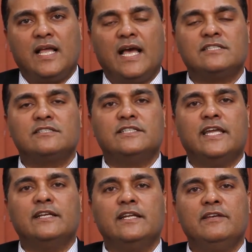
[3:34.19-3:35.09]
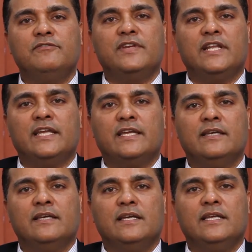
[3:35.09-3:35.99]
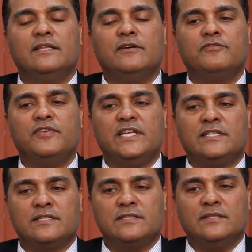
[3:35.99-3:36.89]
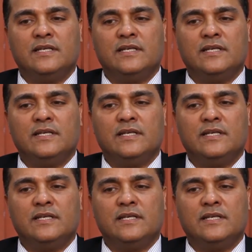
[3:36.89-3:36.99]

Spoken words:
as tingling feeling in the feet